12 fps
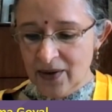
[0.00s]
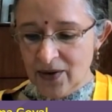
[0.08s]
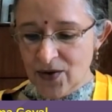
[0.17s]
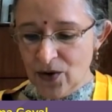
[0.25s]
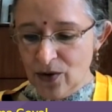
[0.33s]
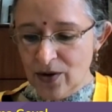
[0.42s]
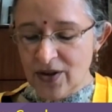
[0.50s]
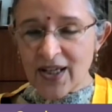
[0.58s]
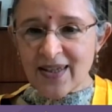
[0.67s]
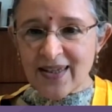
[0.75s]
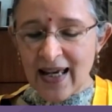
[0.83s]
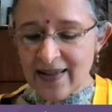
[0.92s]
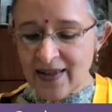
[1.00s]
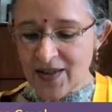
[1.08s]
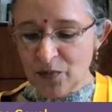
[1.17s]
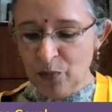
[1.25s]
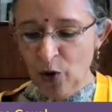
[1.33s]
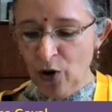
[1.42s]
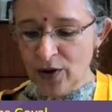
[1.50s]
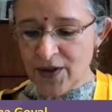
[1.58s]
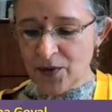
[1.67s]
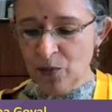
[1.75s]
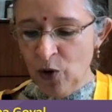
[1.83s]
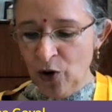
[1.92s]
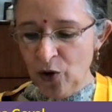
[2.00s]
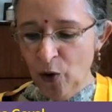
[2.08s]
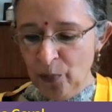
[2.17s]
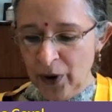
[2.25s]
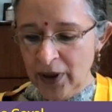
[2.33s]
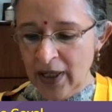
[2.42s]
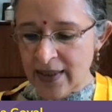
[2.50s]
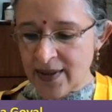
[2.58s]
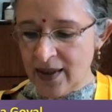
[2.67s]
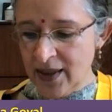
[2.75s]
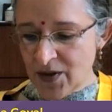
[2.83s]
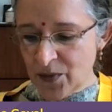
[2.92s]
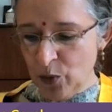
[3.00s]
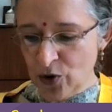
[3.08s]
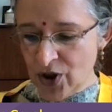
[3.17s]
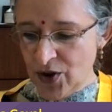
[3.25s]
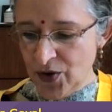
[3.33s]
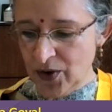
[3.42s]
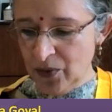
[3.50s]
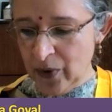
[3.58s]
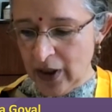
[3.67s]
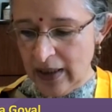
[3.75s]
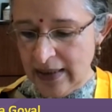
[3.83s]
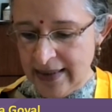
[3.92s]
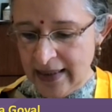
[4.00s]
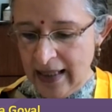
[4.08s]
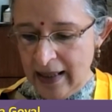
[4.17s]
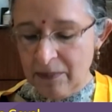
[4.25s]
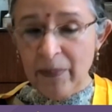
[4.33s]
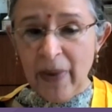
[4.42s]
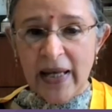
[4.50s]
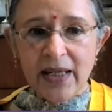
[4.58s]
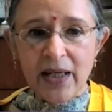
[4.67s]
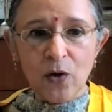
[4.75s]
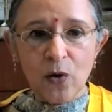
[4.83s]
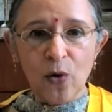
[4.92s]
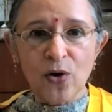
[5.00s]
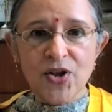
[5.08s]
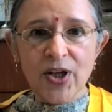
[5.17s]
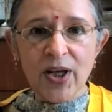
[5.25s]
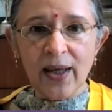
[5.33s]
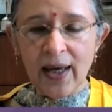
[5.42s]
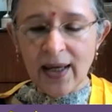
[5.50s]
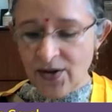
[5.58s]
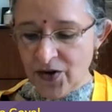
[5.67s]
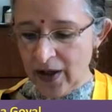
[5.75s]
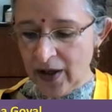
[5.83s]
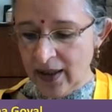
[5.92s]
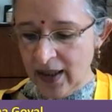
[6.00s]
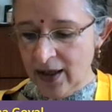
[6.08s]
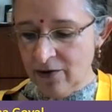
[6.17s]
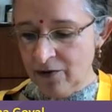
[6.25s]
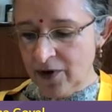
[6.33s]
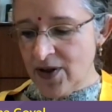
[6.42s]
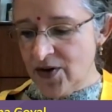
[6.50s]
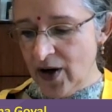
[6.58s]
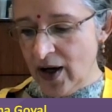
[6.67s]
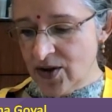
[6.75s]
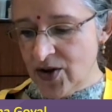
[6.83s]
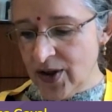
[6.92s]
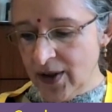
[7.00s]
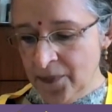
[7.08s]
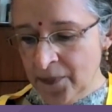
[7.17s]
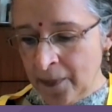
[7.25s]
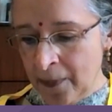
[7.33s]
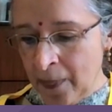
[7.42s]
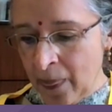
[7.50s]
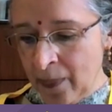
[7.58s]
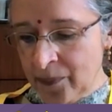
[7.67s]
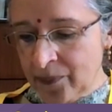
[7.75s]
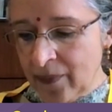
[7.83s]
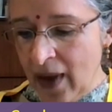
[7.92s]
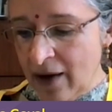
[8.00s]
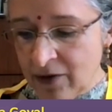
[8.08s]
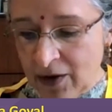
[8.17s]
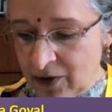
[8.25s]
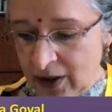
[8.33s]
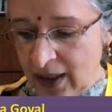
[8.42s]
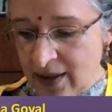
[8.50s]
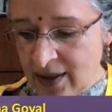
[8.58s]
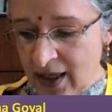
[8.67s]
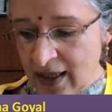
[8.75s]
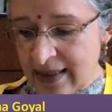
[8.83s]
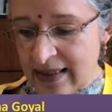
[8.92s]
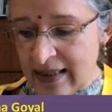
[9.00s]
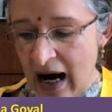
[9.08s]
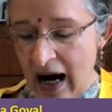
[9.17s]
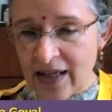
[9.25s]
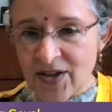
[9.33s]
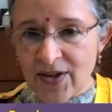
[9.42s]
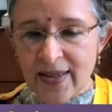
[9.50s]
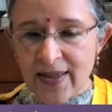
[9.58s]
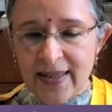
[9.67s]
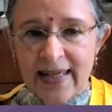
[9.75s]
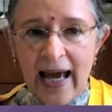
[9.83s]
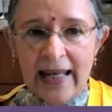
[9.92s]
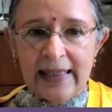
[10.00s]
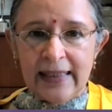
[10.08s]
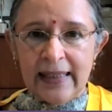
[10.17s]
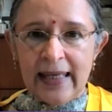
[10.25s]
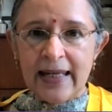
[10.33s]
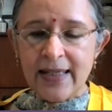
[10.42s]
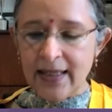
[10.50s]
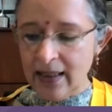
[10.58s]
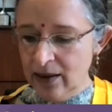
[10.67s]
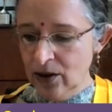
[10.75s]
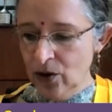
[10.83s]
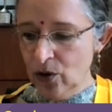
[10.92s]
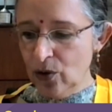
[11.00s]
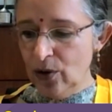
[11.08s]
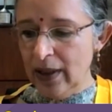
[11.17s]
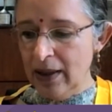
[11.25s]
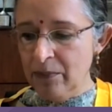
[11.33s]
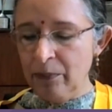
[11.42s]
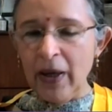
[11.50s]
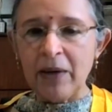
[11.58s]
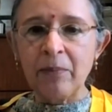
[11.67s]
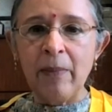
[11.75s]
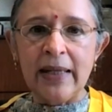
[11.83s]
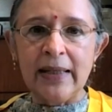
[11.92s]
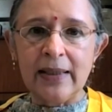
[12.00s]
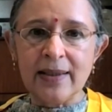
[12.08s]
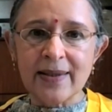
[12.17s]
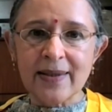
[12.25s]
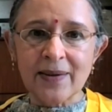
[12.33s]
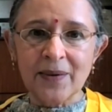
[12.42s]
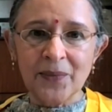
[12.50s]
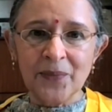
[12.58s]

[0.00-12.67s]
so, just as in sports, more openness and exposure to the world, better coaching and training infrastructure have given India its largest tally yet in Olympic medals.